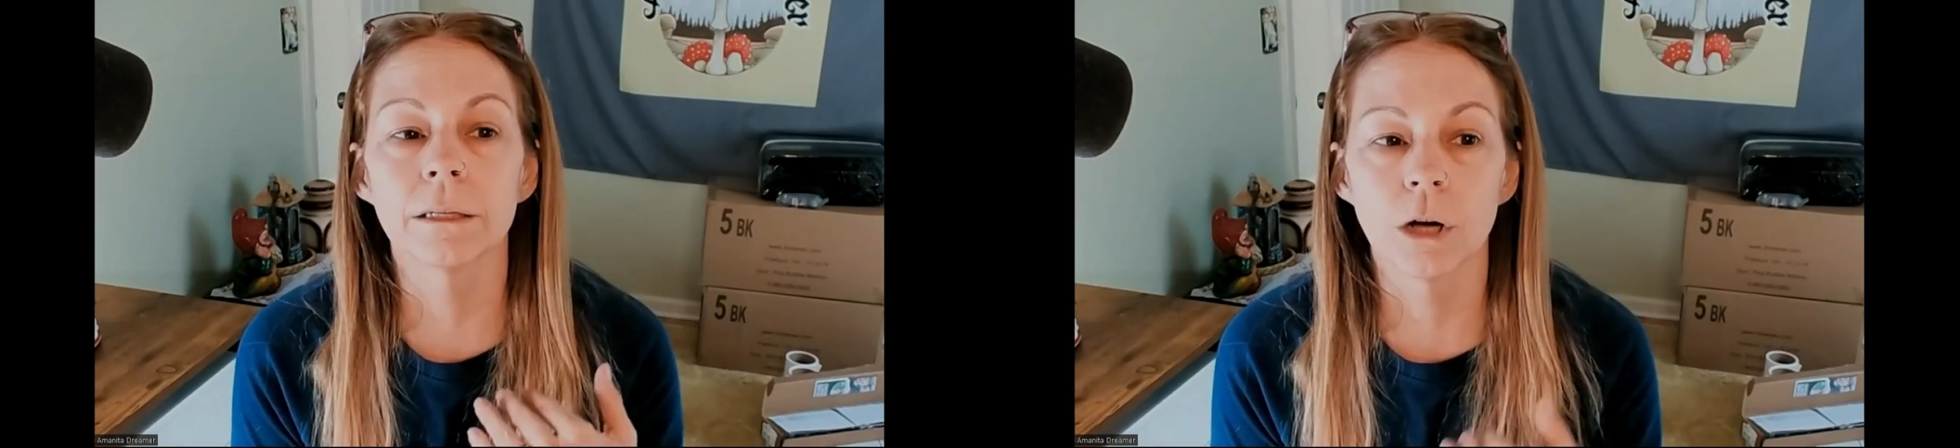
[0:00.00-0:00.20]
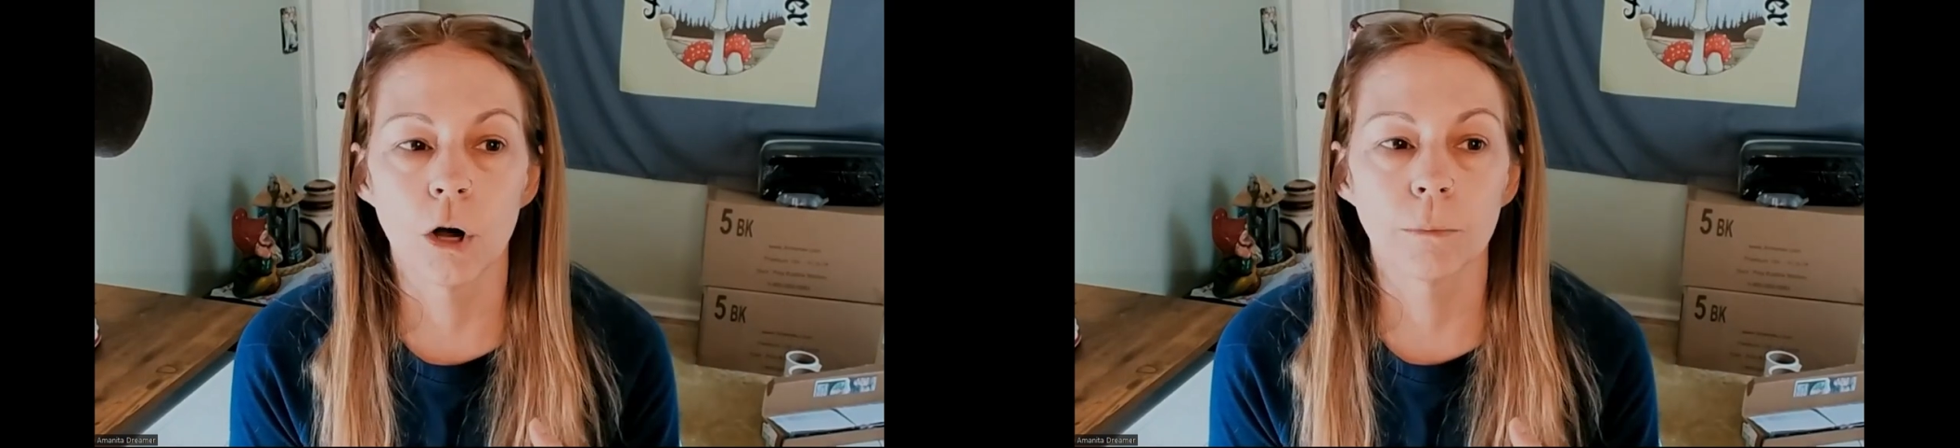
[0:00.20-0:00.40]

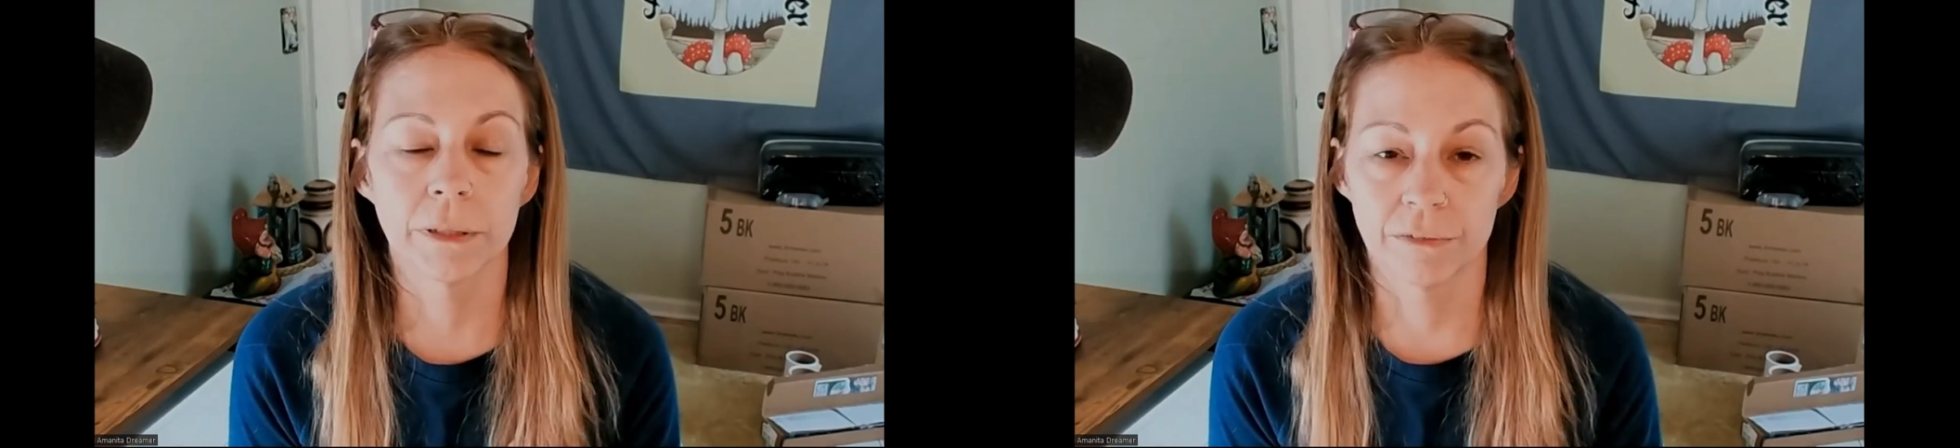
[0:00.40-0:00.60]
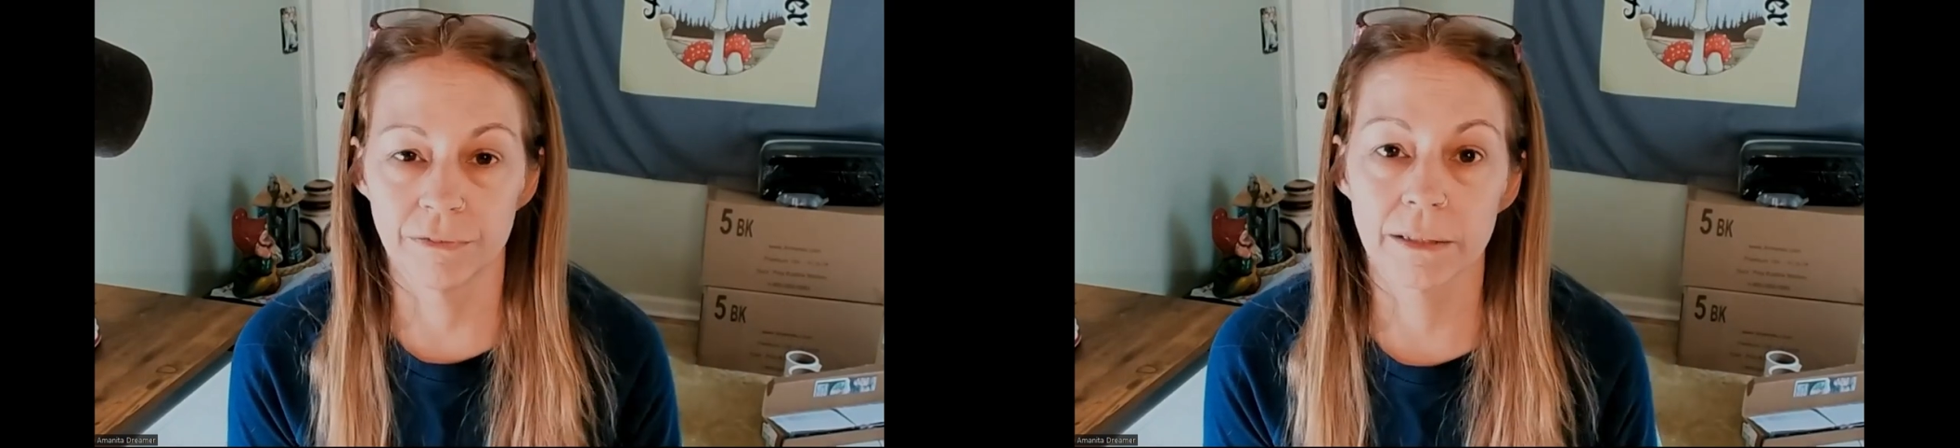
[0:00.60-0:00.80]

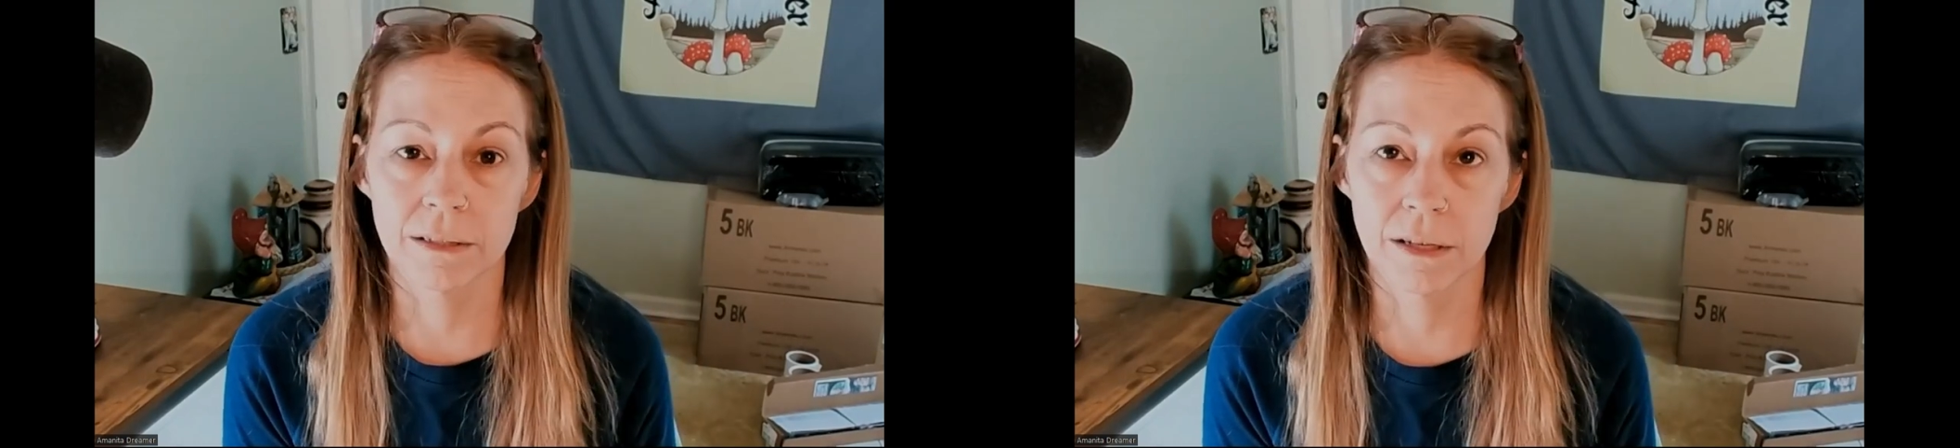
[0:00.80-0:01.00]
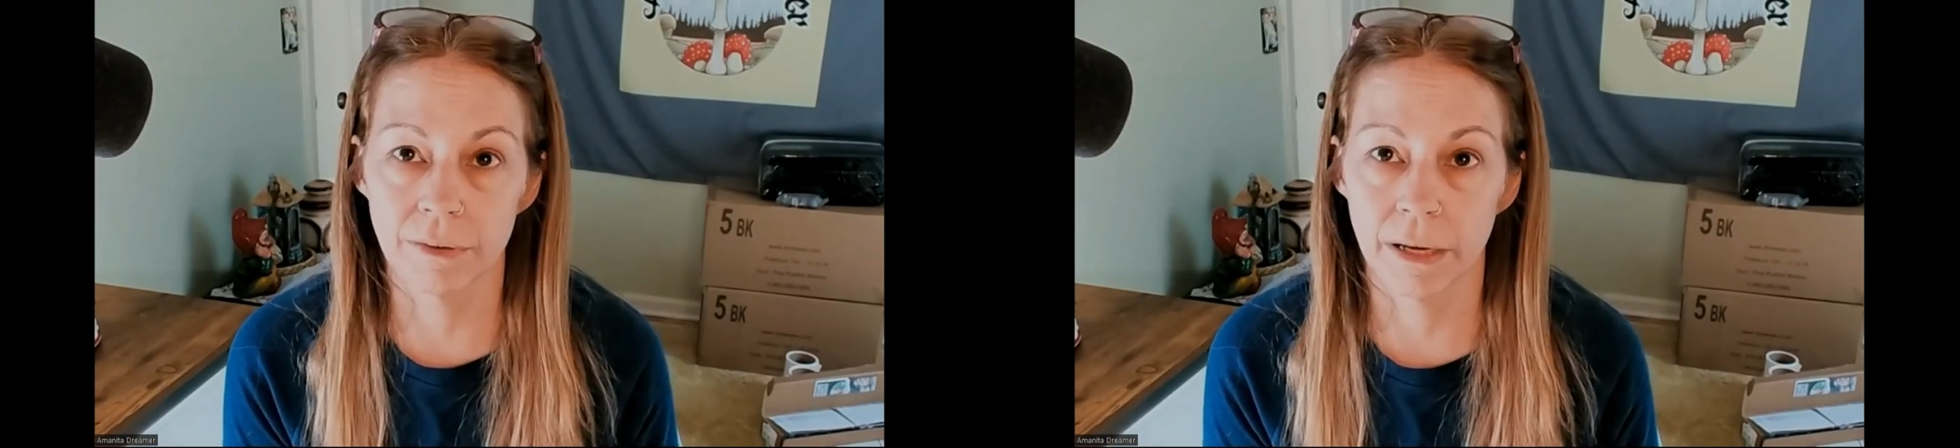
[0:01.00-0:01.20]
calming
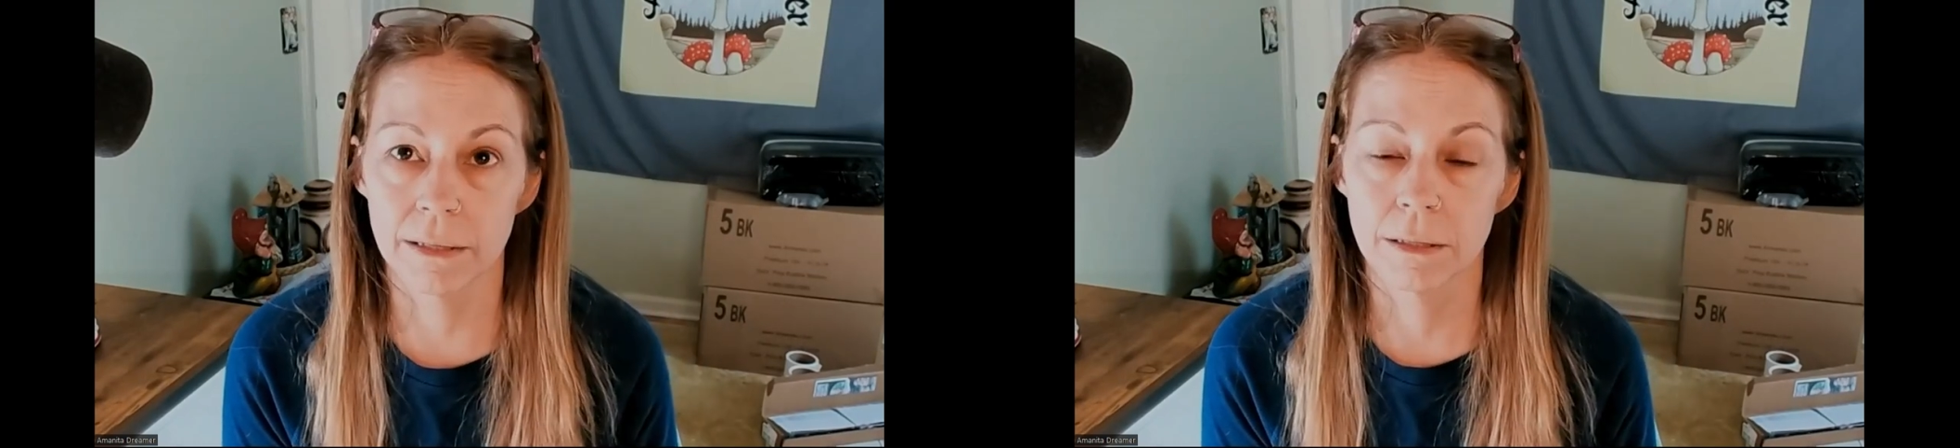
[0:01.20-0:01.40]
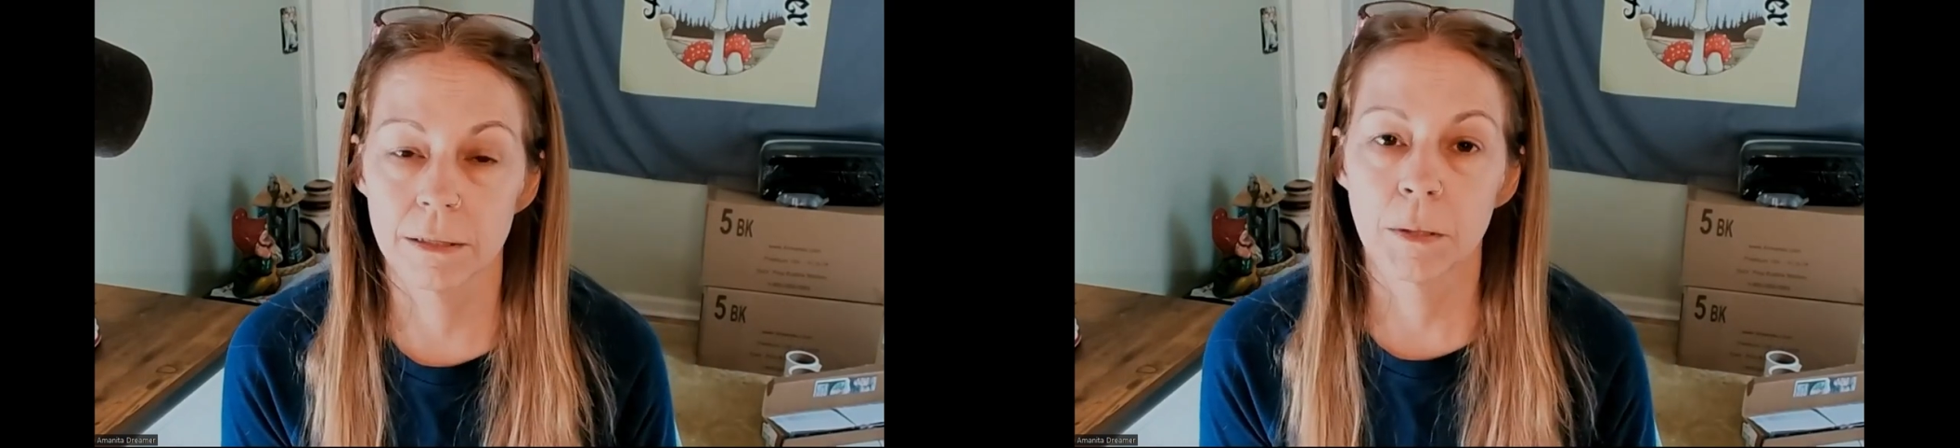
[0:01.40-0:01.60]
effects of it.